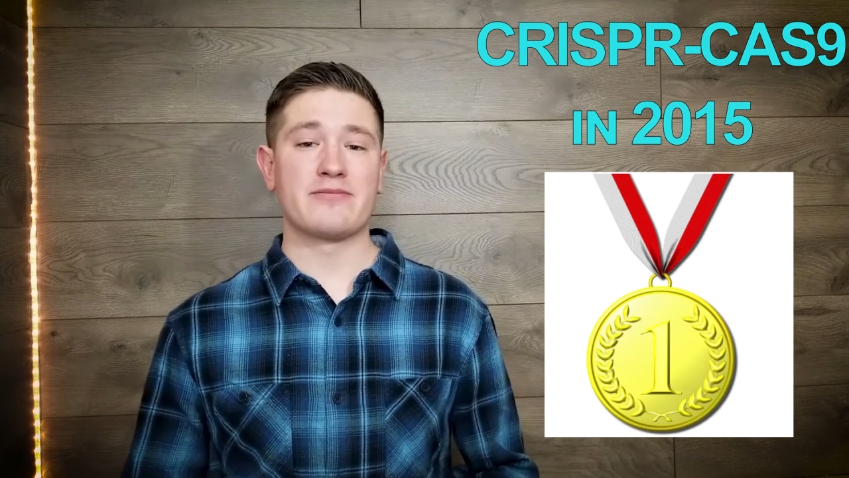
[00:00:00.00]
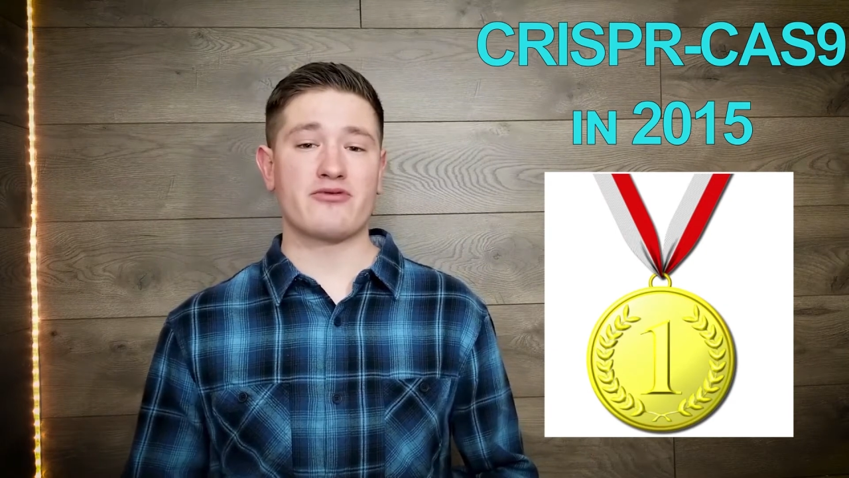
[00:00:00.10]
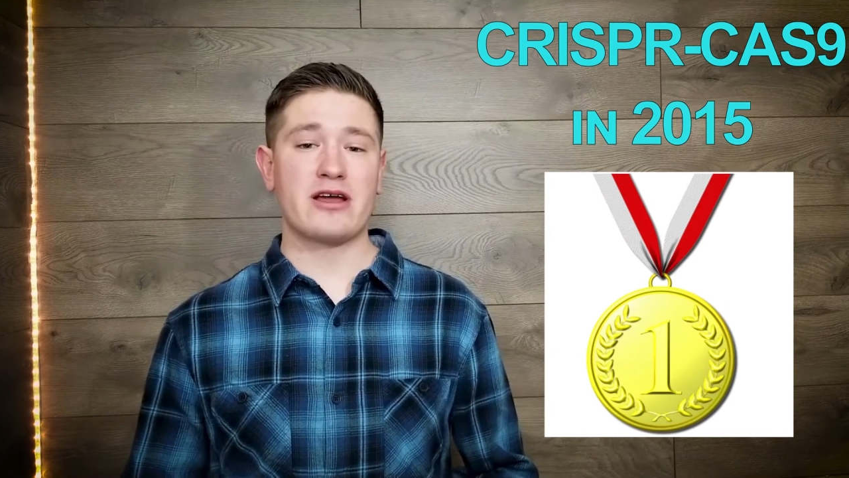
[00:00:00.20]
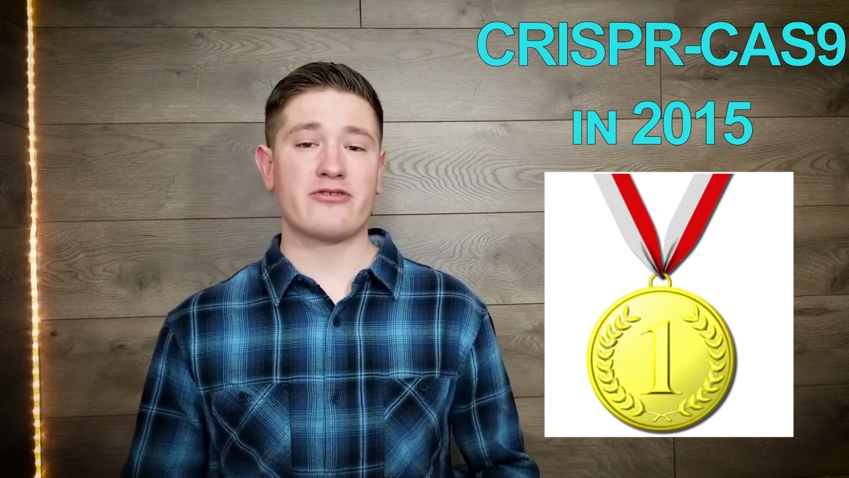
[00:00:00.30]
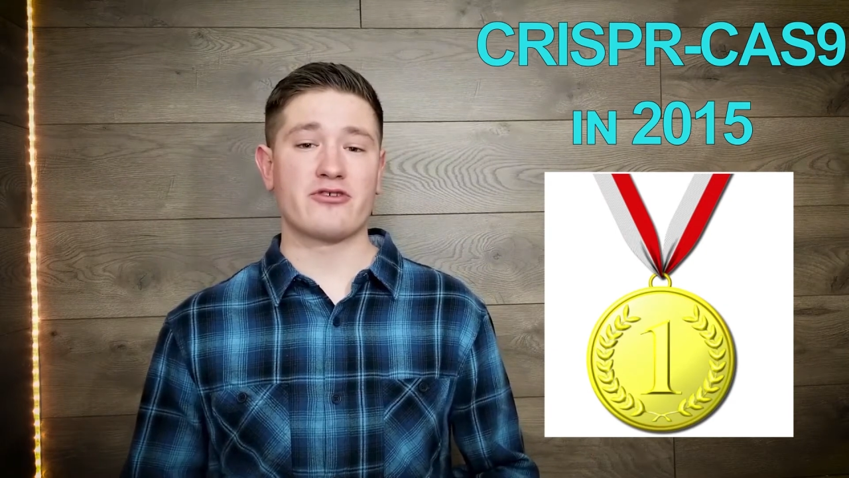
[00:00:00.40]

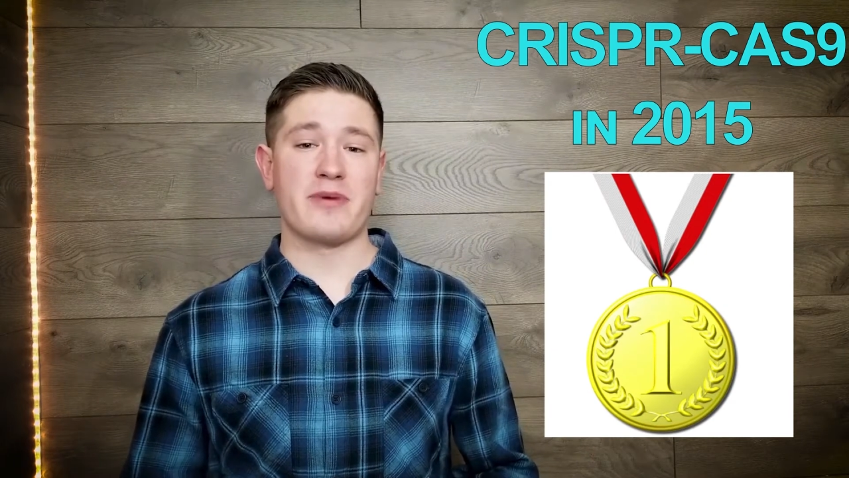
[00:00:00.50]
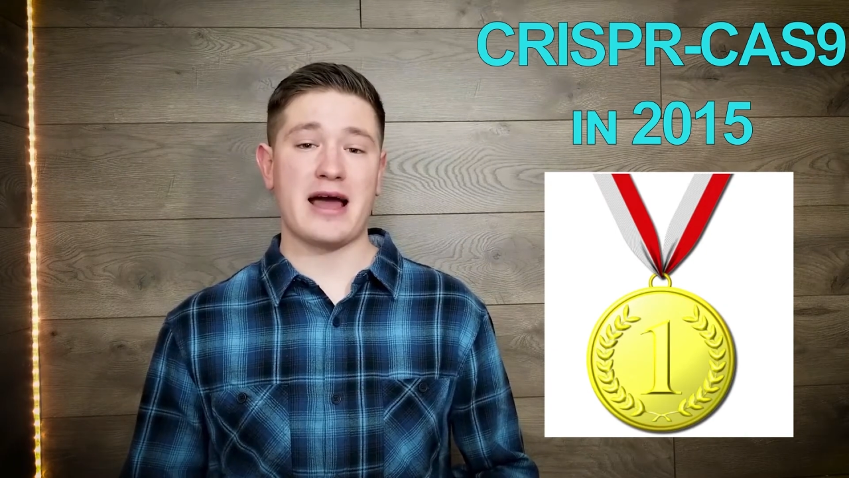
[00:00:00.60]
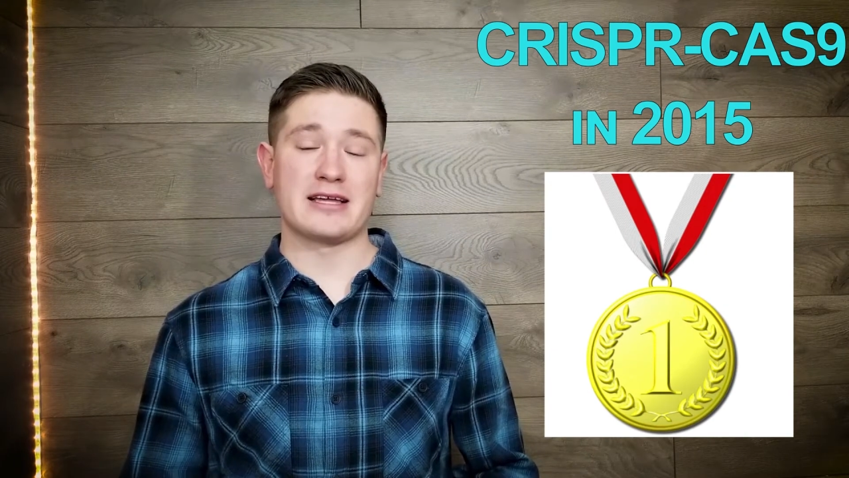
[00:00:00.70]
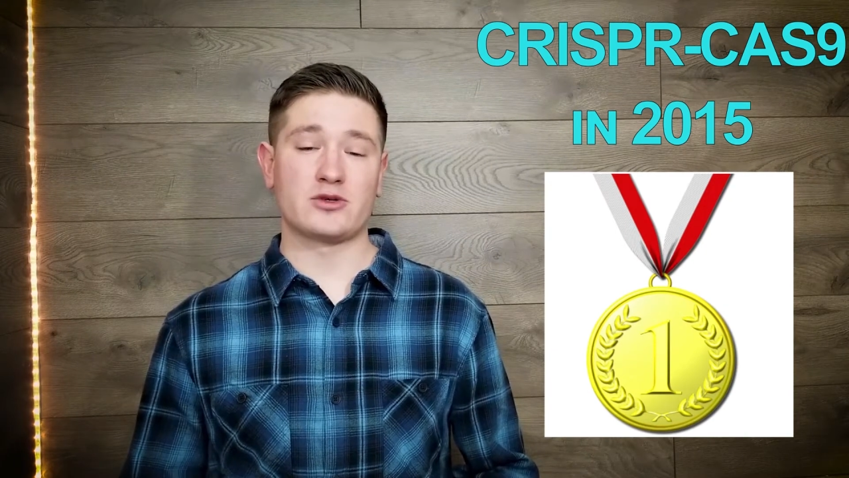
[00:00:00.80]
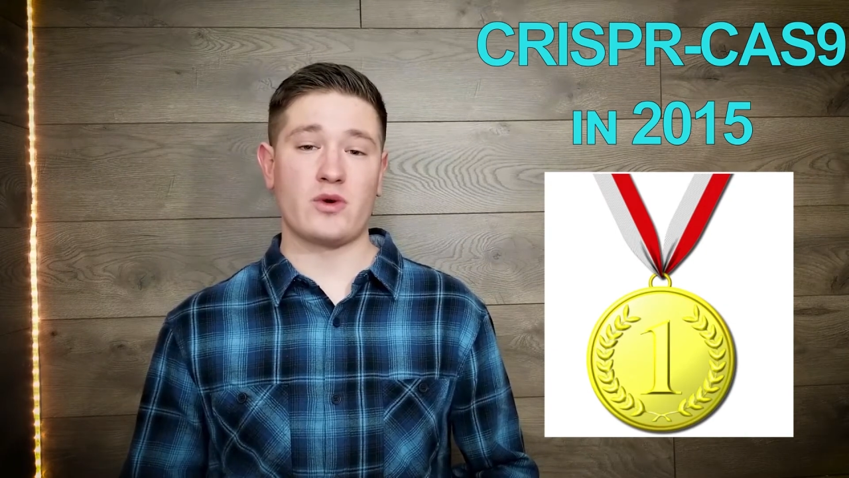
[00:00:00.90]
breakthrough
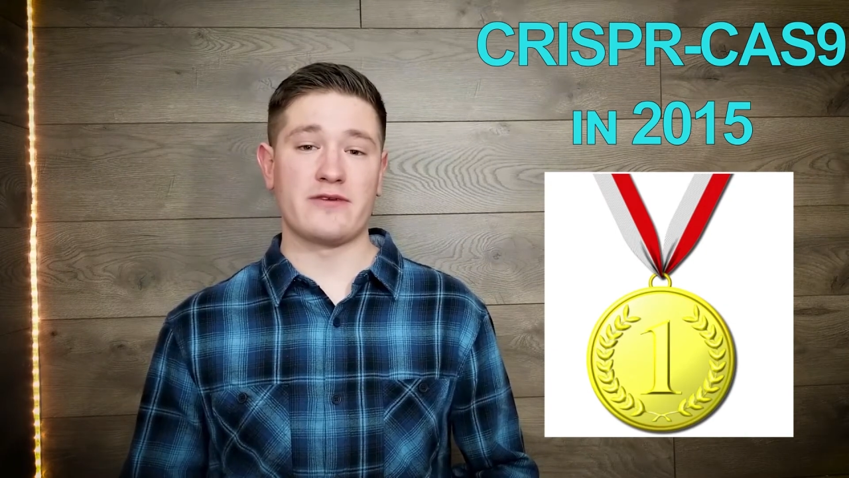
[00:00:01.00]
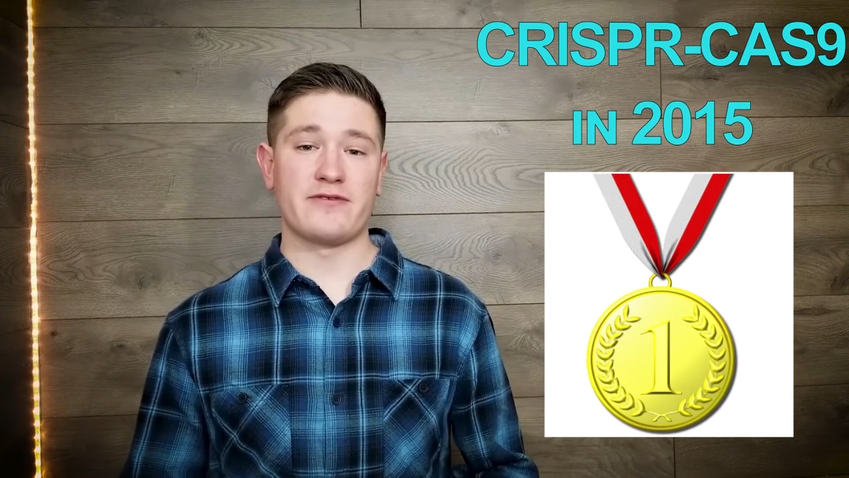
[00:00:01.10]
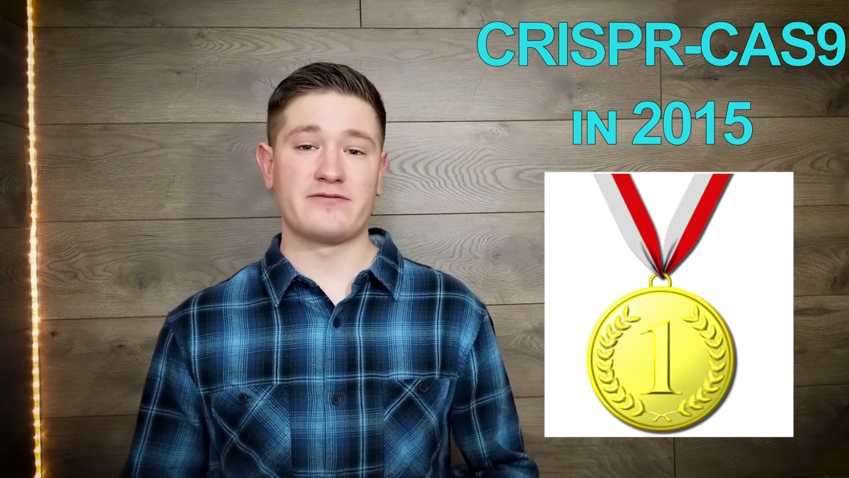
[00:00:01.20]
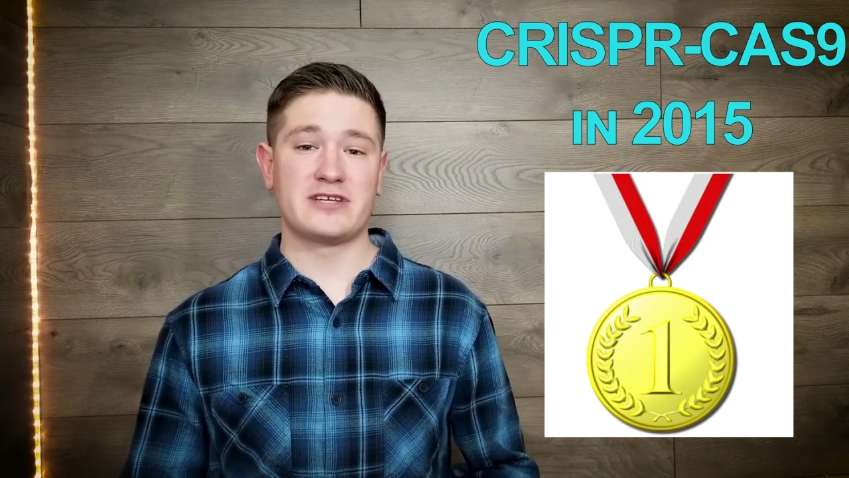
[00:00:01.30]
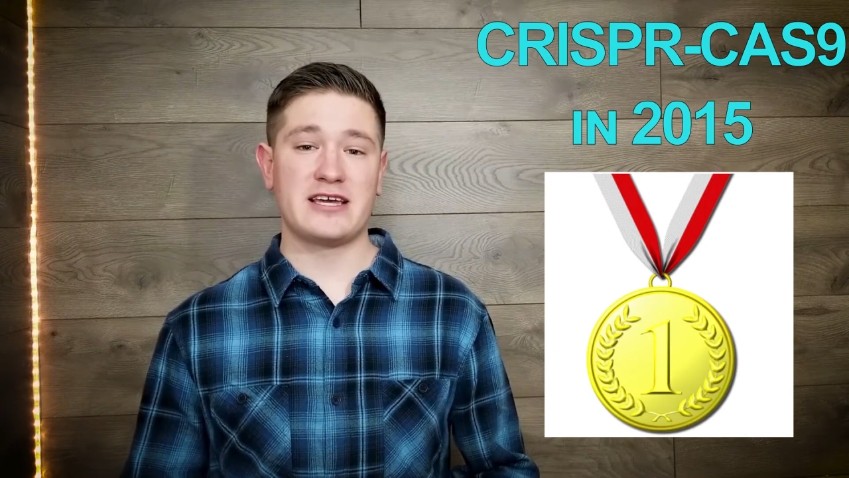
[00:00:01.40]
back in
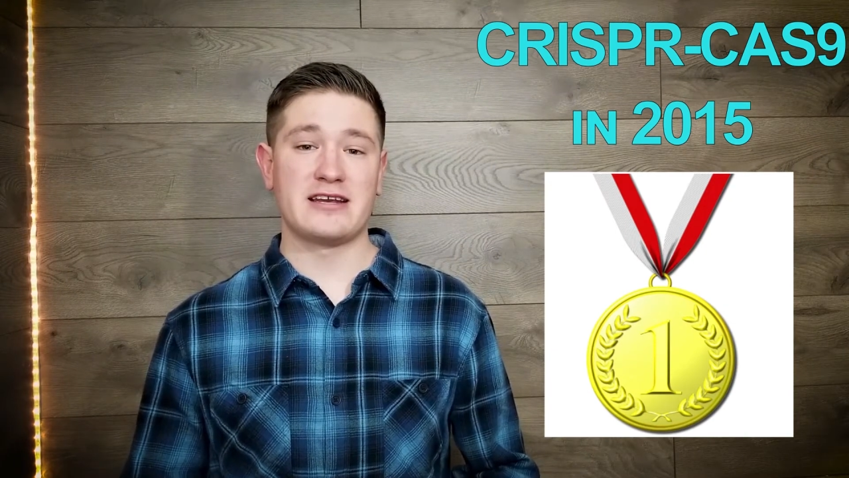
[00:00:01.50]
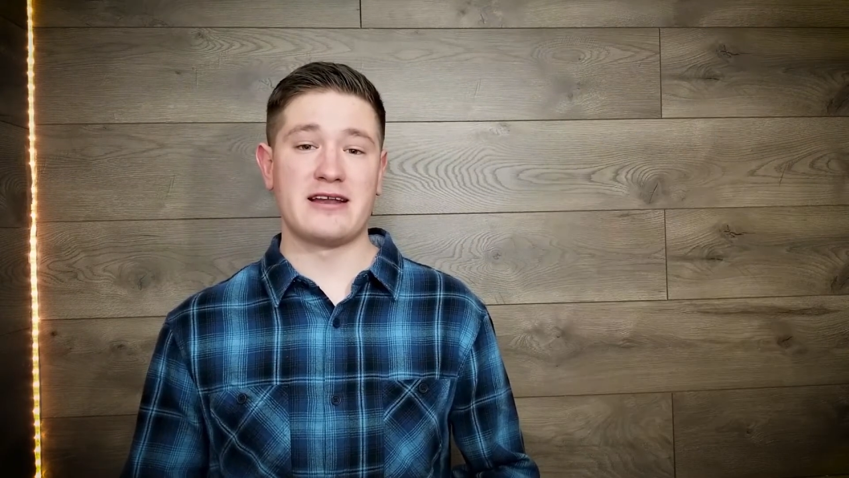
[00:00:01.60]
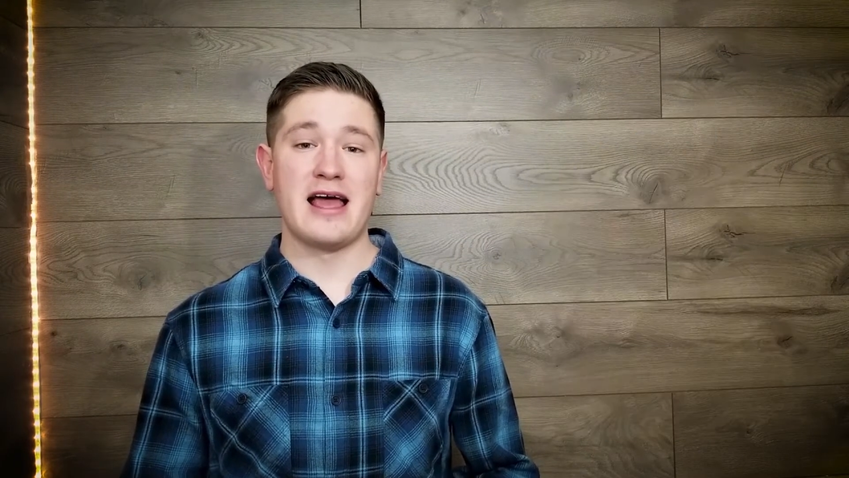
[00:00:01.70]
2015.